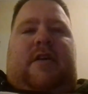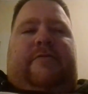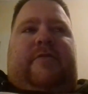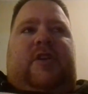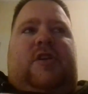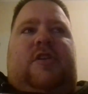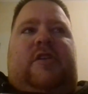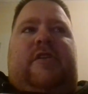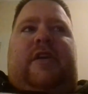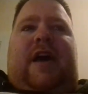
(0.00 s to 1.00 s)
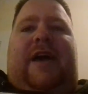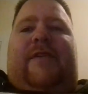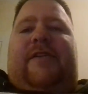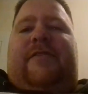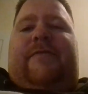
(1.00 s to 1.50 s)
I'll have a
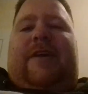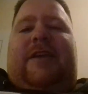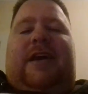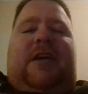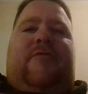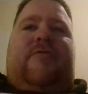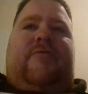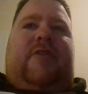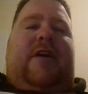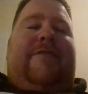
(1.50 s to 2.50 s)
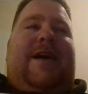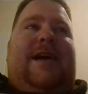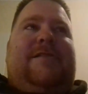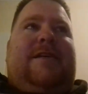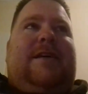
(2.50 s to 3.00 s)
little video going
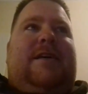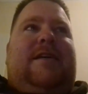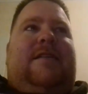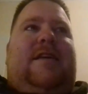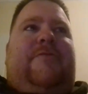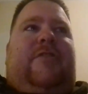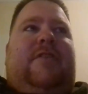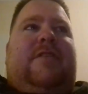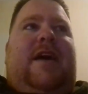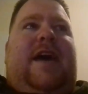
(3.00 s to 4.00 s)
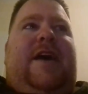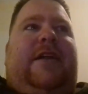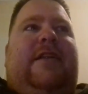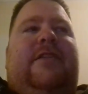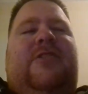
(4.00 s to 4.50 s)
around, seeing what's there.
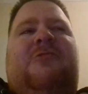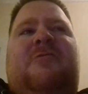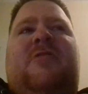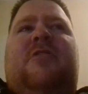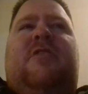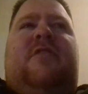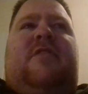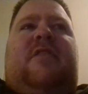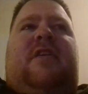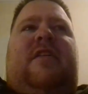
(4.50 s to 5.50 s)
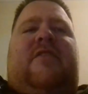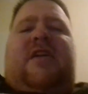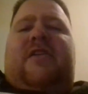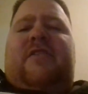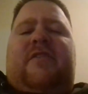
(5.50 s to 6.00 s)
And
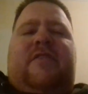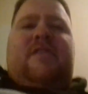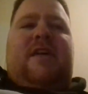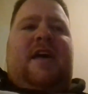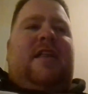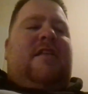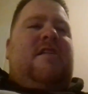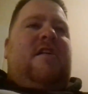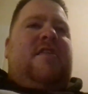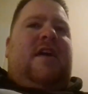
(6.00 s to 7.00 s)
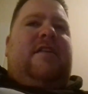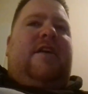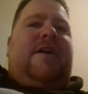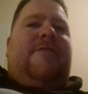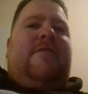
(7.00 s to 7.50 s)
so that, then
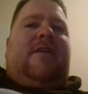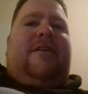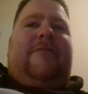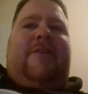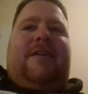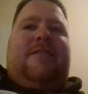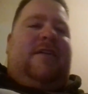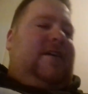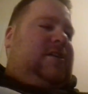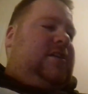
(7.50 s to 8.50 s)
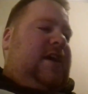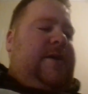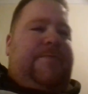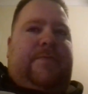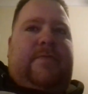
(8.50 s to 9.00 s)
I researched
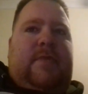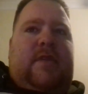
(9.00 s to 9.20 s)
where